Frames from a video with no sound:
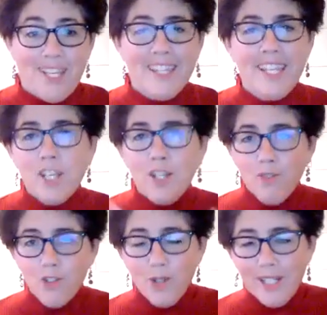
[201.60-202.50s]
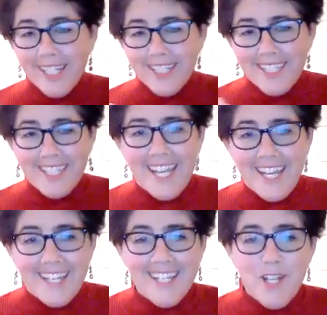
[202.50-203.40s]
Thank you for joining us
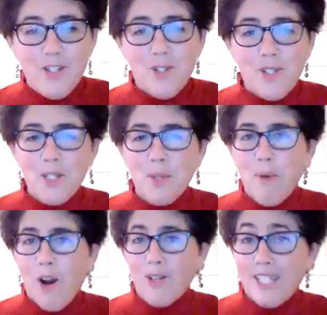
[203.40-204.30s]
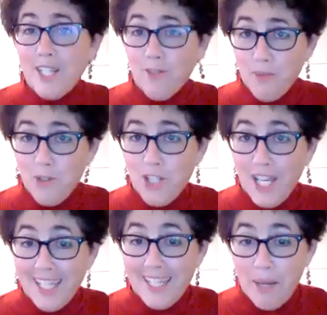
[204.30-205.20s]
today. Tune in tomorrow to hear from
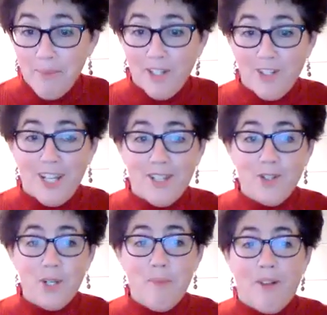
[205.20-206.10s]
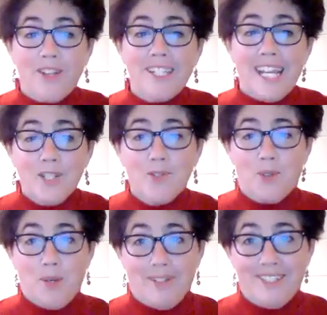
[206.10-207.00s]
Shelley Lemminger and learn about the next
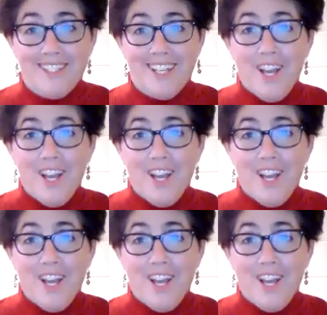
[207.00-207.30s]
ornament